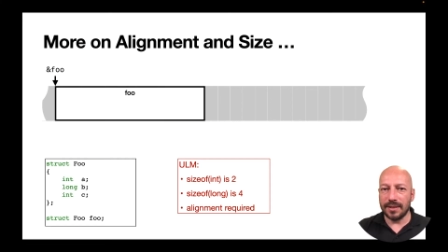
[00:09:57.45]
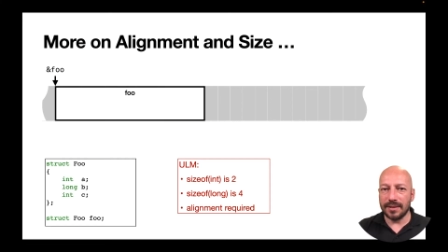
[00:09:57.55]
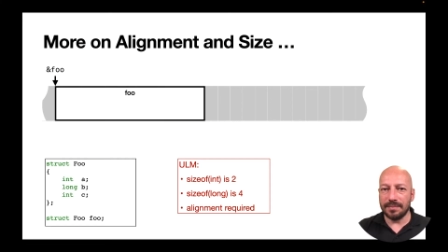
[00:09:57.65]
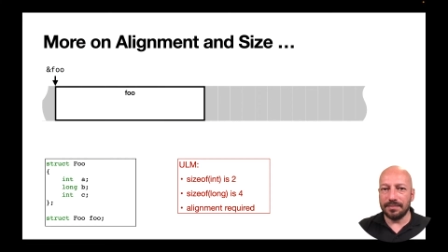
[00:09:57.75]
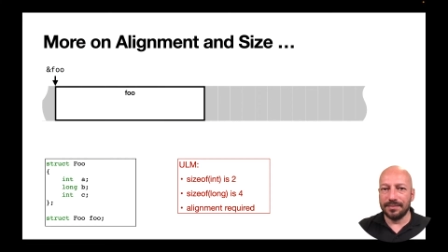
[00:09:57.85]

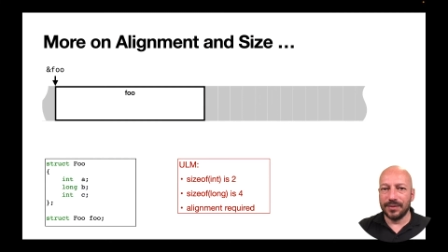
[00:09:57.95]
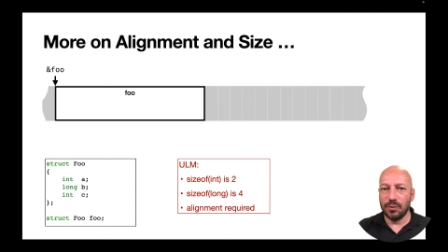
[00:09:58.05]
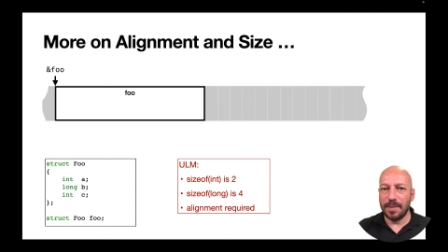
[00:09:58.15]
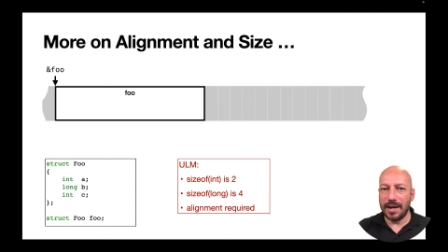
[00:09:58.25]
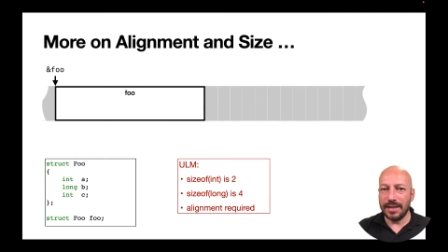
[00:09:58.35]
The
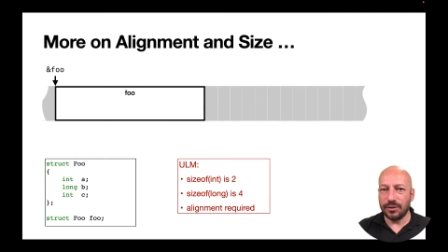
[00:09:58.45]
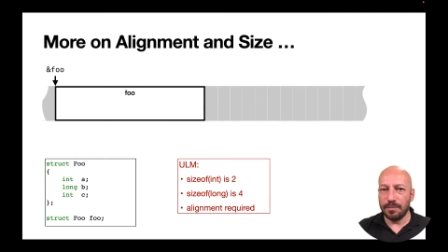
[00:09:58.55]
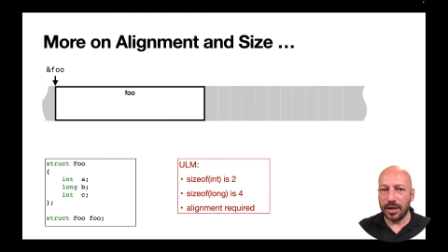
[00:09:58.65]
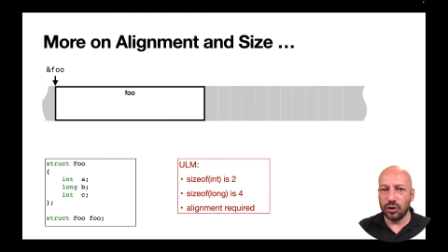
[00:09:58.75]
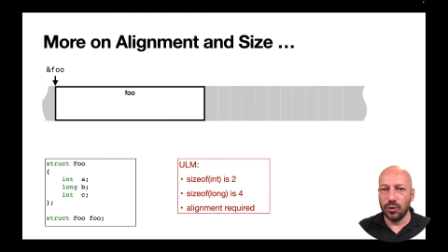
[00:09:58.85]
compiler has to
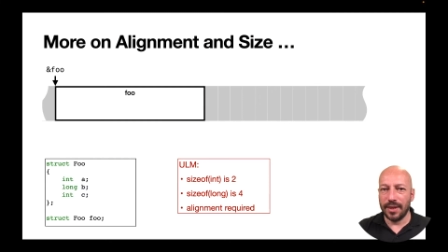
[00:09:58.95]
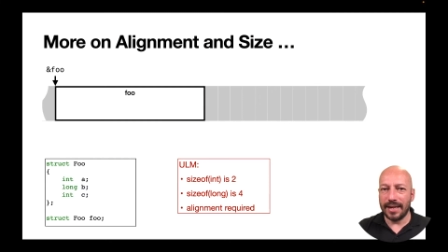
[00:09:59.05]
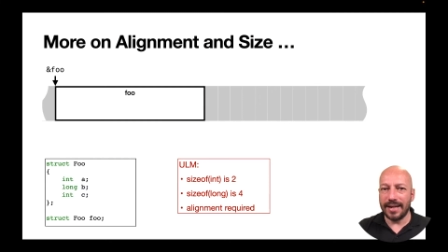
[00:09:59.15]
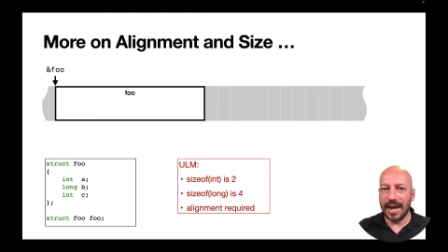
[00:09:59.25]
make sure that